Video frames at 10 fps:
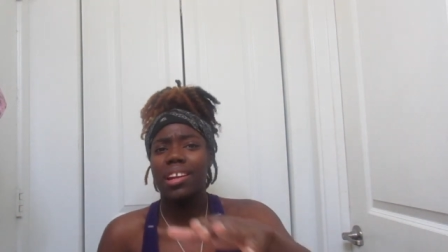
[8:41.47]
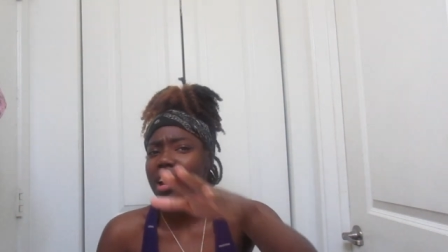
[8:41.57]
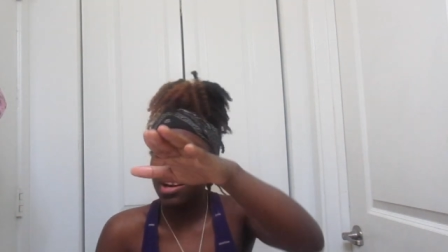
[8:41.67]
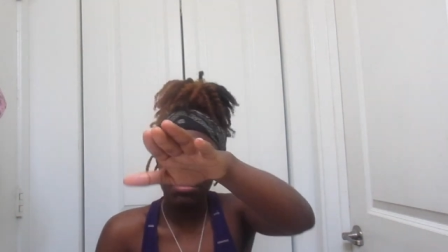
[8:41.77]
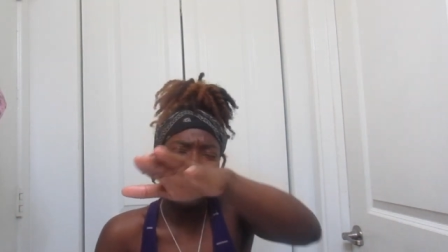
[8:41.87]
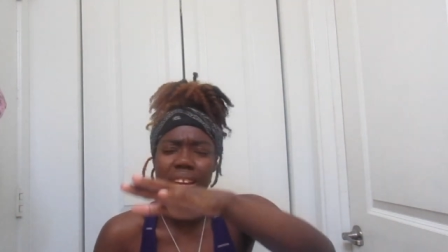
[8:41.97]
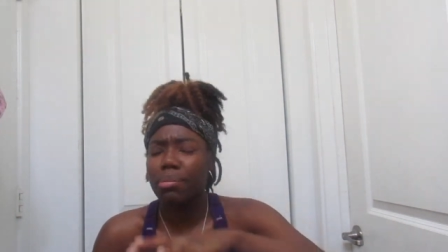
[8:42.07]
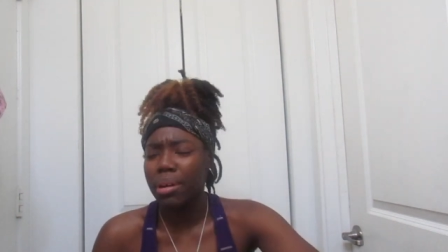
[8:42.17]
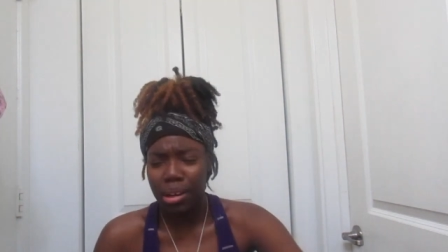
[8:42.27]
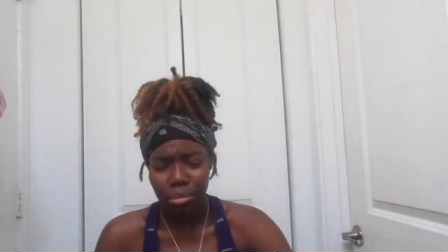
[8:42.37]
Now that I'm thinking
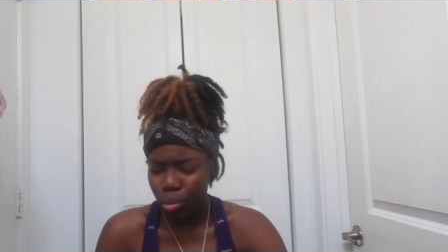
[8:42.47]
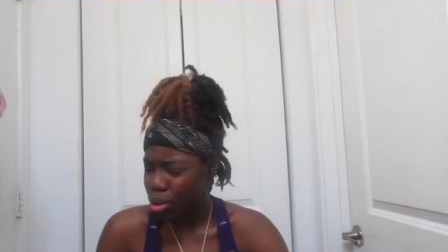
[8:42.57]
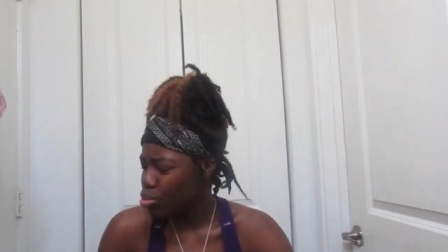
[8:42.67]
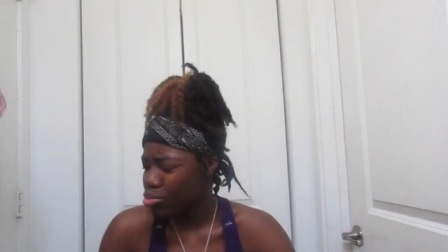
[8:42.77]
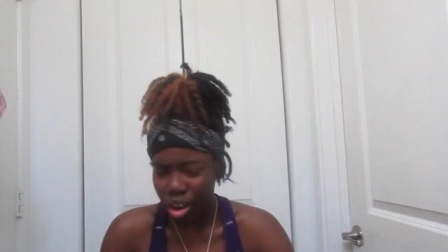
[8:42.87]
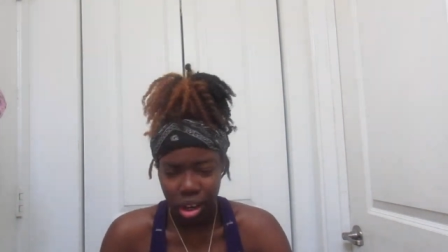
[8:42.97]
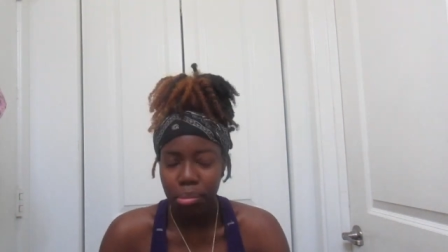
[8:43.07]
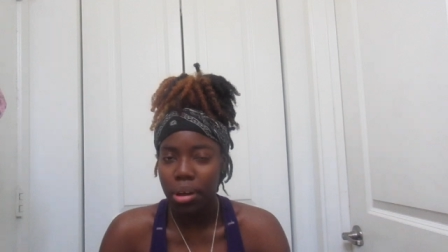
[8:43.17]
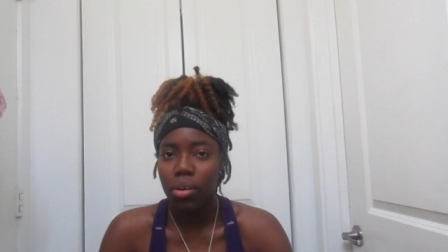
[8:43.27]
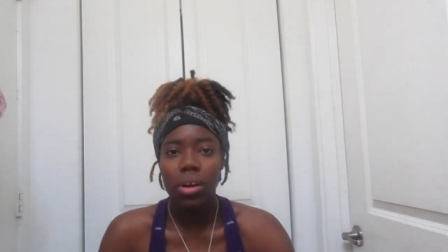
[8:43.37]
about it, what are you talking
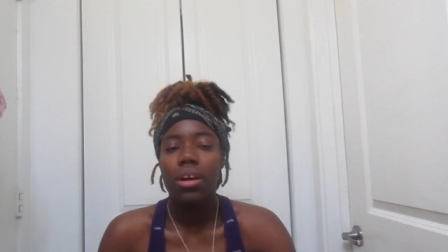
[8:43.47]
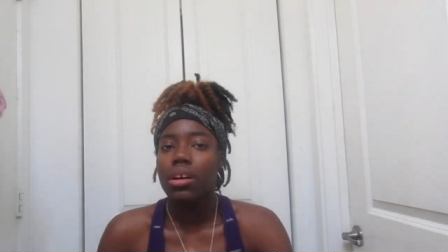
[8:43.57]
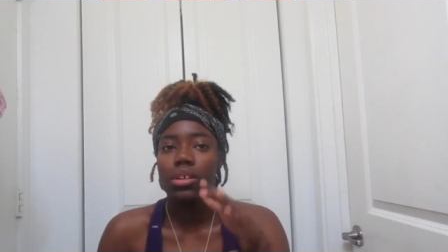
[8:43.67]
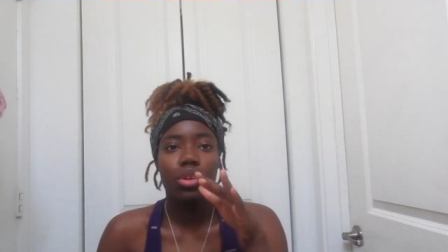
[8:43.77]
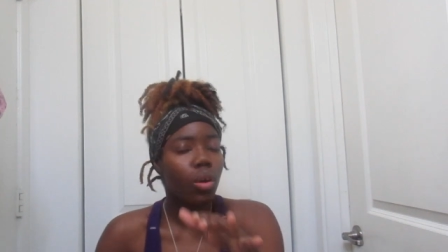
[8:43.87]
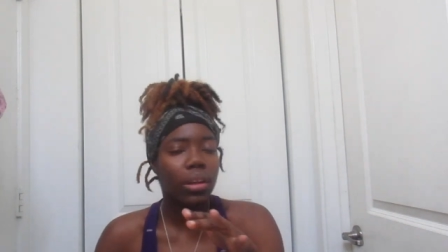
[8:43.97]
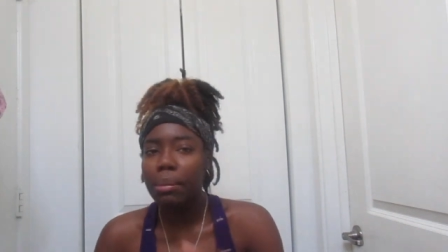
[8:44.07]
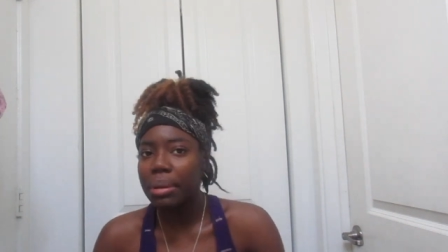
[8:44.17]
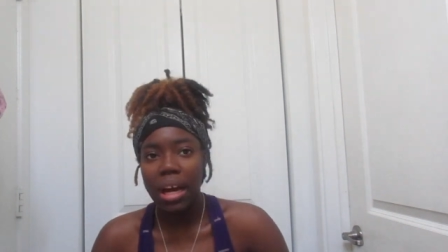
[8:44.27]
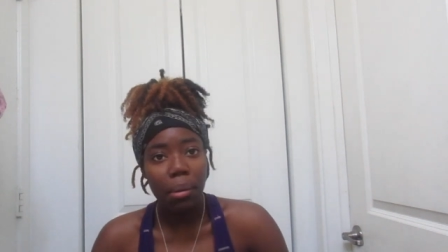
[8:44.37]
about? Don't let
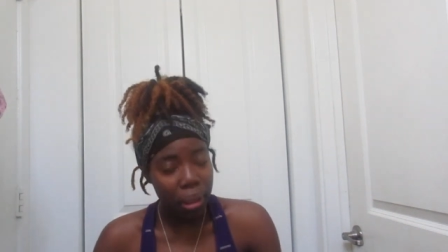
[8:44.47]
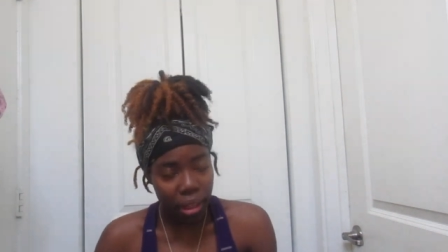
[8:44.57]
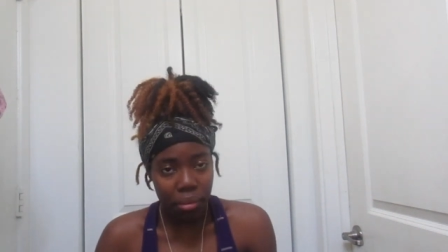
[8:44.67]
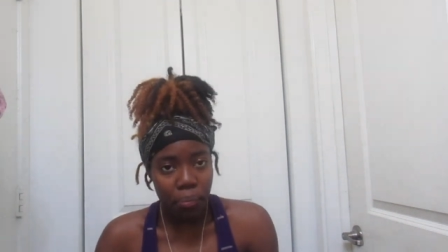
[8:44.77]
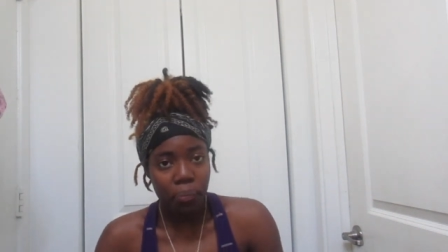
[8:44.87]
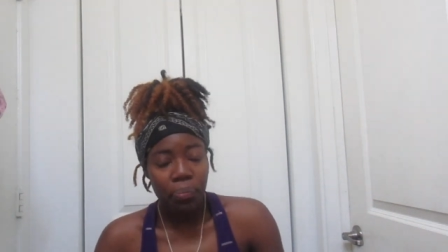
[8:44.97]
me come in.